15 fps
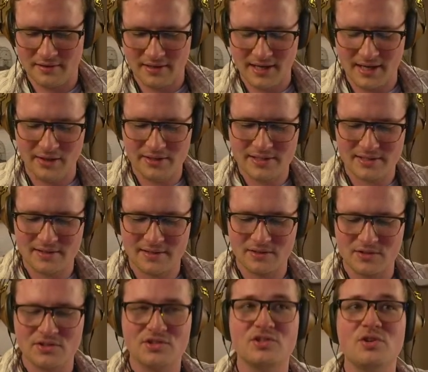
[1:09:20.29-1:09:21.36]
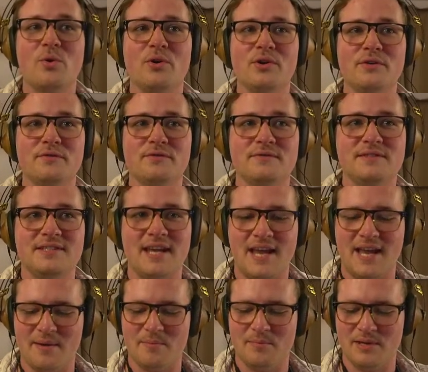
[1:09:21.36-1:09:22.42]
It looks sort of
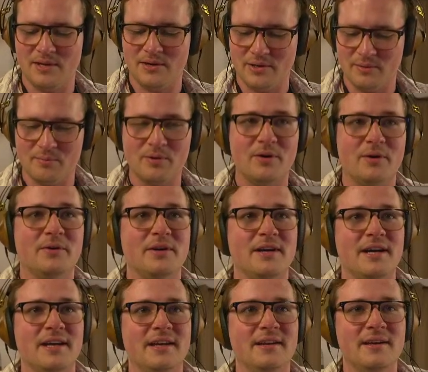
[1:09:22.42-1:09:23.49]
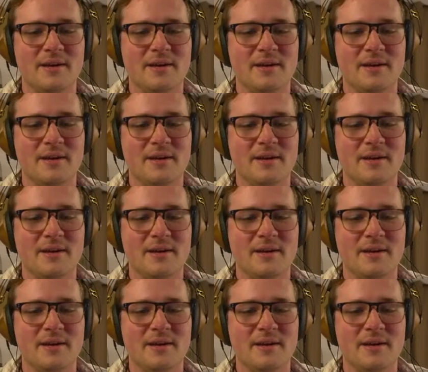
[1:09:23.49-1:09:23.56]
tame here in Procreate,